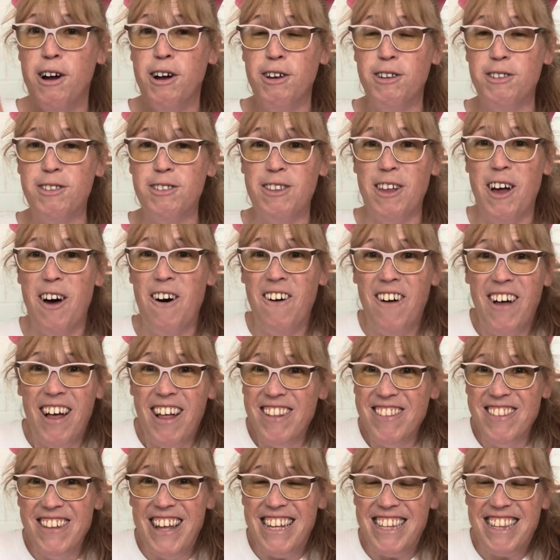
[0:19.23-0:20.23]
So
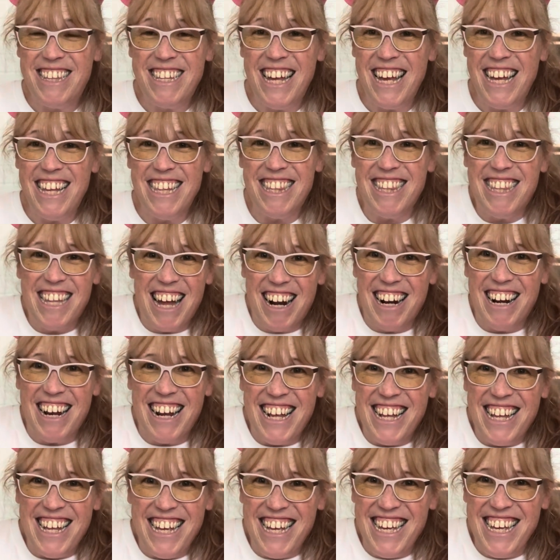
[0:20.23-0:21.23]
let's get
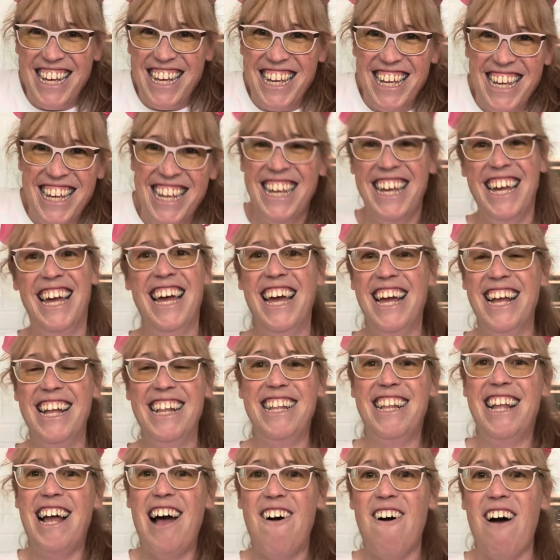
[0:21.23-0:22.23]
started.
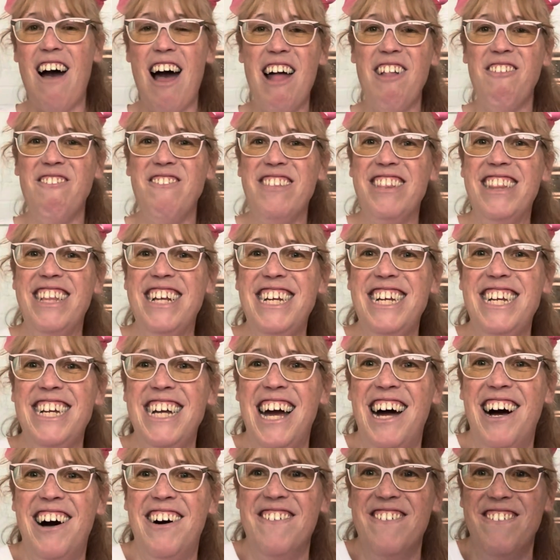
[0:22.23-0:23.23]
Now on with the
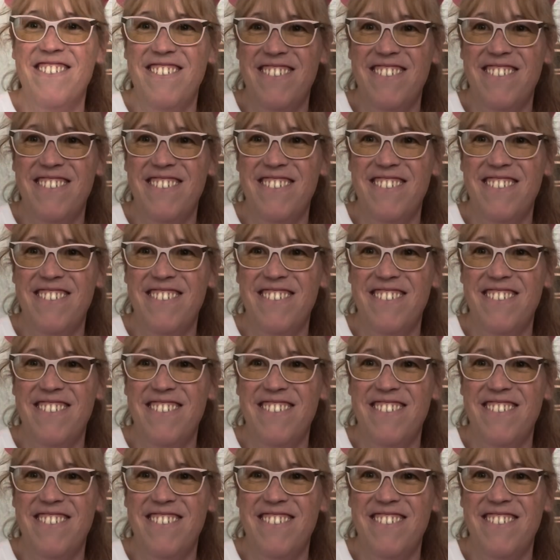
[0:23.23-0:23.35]
show.